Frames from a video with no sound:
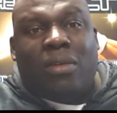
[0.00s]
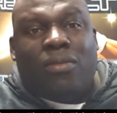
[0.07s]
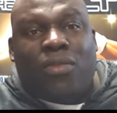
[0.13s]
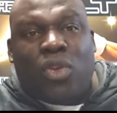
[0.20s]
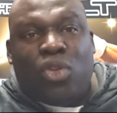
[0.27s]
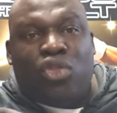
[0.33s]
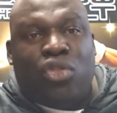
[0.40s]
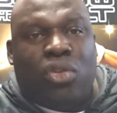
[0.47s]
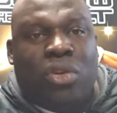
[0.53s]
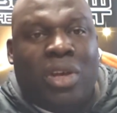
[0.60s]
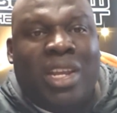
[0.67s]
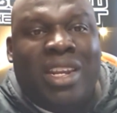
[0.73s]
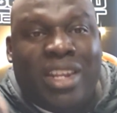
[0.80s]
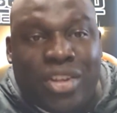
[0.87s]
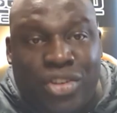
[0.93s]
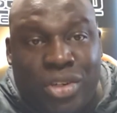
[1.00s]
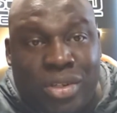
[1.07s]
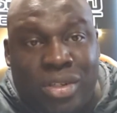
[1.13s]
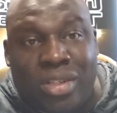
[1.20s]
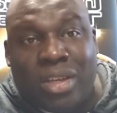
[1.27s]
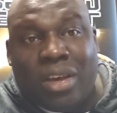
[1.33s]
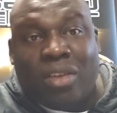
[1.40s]

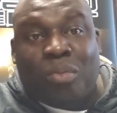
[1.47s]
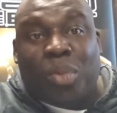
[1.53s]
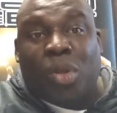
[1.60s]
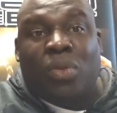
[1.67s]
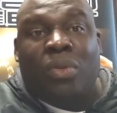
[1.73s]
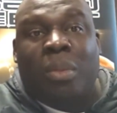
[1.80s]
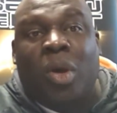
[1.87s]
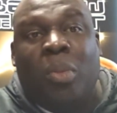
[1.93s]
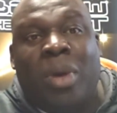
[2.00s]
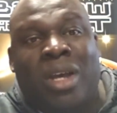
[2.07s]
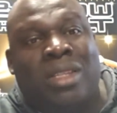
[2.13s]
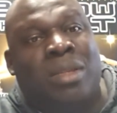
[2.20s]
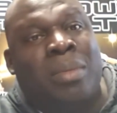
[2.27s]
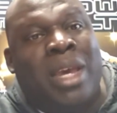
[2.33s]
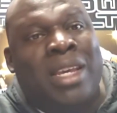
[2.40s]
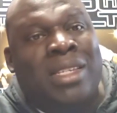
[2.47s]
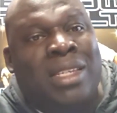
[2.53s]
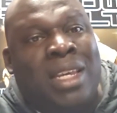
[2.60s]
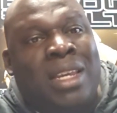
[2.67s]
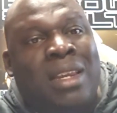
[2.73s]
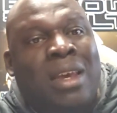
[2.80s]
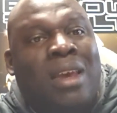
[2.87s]
Below the Belt Boxing
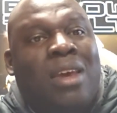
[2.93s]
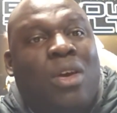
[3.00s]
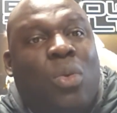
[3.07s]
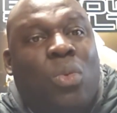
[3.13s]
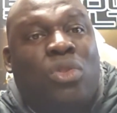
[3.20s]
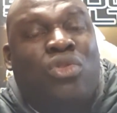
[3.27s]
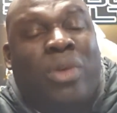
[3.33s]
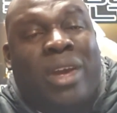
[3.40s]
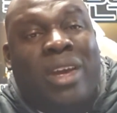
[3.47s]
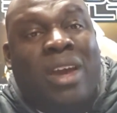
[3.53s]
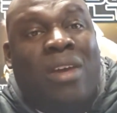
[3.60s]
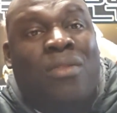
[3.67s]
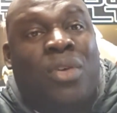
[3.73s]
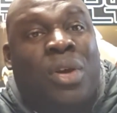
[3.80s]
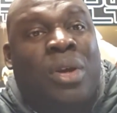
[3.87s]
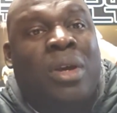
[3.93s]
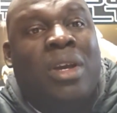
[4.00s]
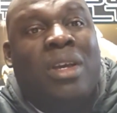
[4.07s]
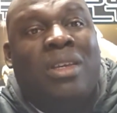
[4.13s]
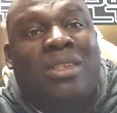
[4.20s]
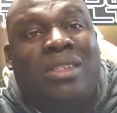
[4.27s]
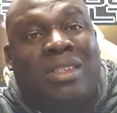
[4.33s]
Magazine. We'll try and cover
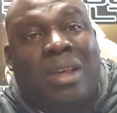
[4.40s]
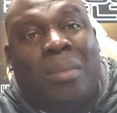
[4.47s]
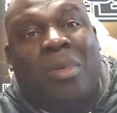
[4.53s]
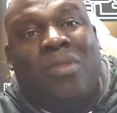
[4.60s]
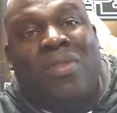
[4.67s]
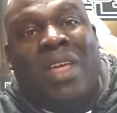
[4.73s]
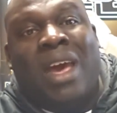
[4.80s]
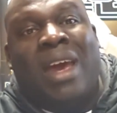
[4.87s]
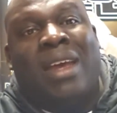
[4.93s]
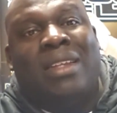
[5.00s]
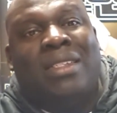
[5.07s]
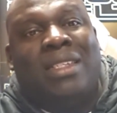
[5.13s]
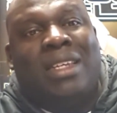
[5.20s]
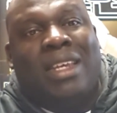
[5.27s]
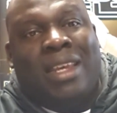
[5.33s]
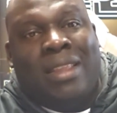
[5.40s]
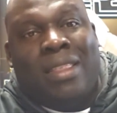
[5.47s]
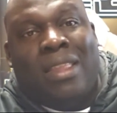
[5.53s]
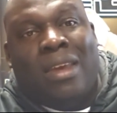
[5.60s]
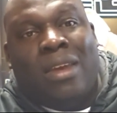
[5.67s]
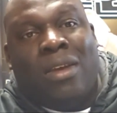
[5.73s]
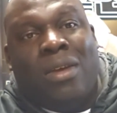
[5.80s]
some of that in
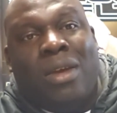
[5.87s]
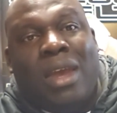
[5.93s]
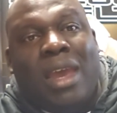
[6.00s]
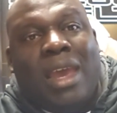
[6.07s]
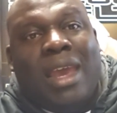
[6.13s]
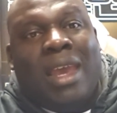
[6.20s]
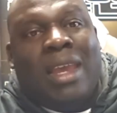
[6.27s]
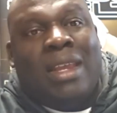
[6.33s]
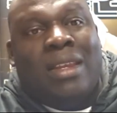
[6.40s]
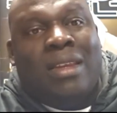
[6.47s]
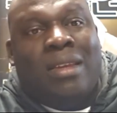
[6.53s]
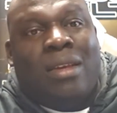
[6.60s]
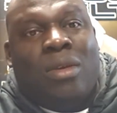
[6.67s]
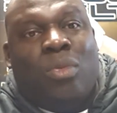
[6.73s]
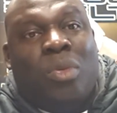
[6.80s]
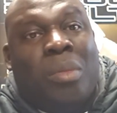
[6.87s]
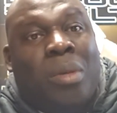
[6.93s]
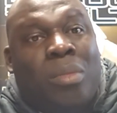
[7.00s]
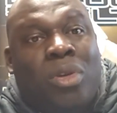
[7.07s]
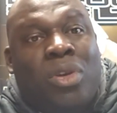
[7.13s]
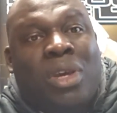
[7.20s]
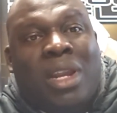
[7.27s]
there. And
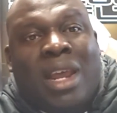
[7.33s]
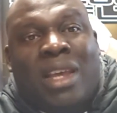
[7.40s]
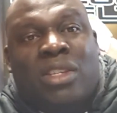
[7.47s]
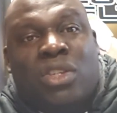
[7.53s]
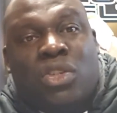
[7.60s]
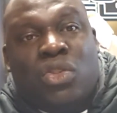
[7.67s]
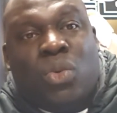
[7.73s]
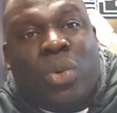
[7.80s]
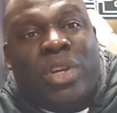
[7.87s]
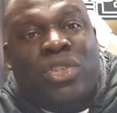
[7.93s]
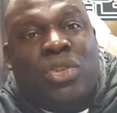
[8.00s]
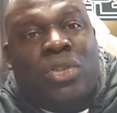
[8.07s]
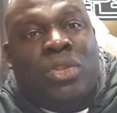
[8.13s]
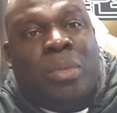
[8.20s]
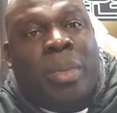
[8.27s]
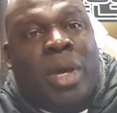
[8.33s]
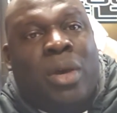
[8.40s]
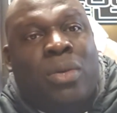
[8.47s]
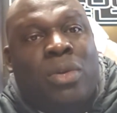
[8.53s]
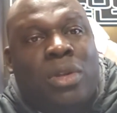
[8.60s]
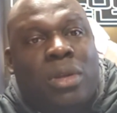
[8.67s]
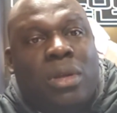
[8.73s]
remember, you can ask us questions
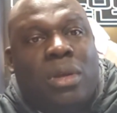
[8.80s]
about